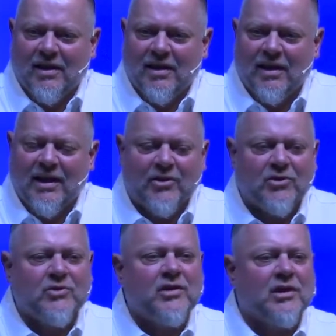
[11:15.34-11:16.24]
and how
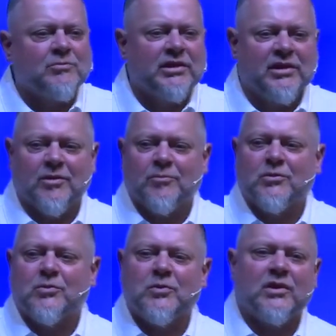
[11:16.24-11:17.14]
you come to Him
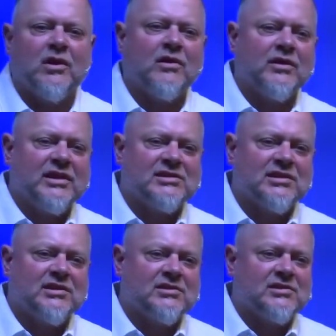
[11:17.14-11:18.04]
through it all. He
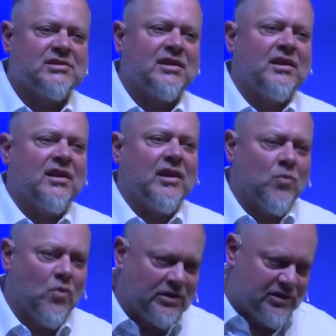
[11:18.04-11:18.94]
says, I
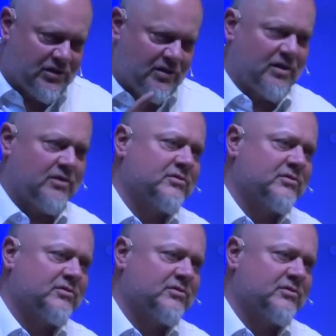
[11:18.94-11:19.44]
want you to know